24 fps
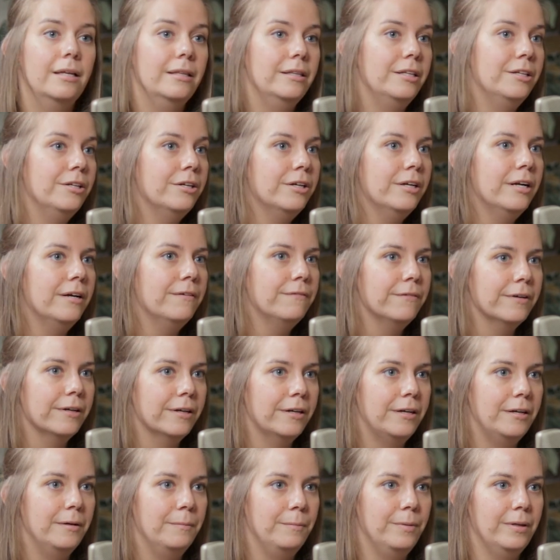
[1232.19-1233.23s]
then you're never
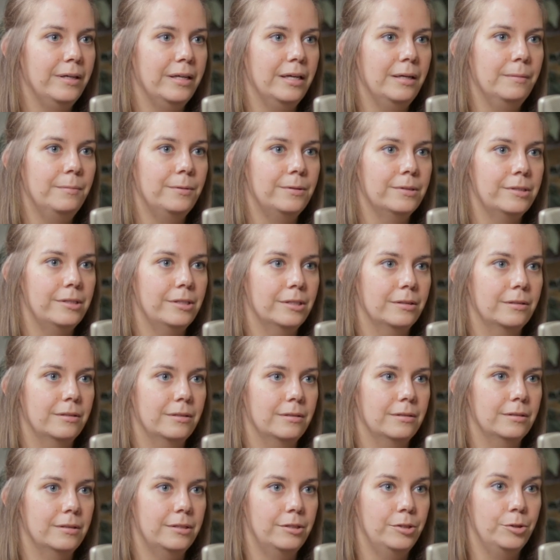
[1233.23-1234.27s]
going to be able
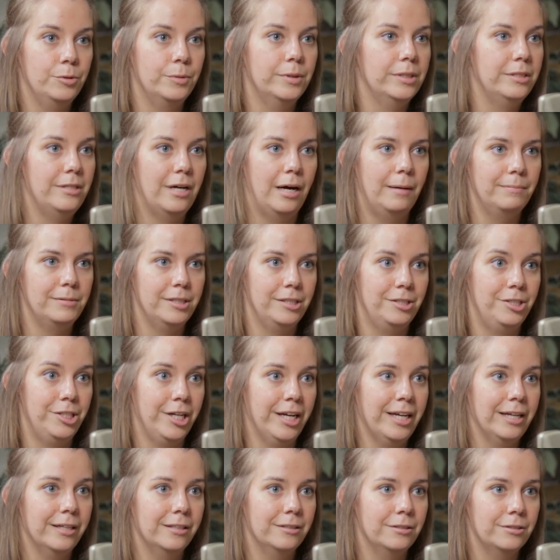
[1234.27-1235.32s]
to adopt a
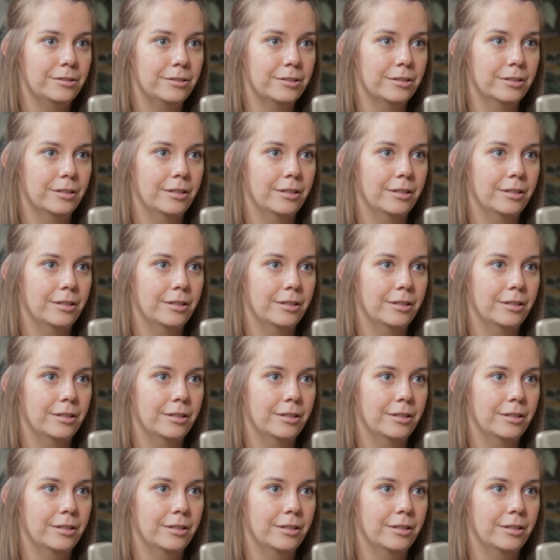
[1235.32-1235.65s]
change.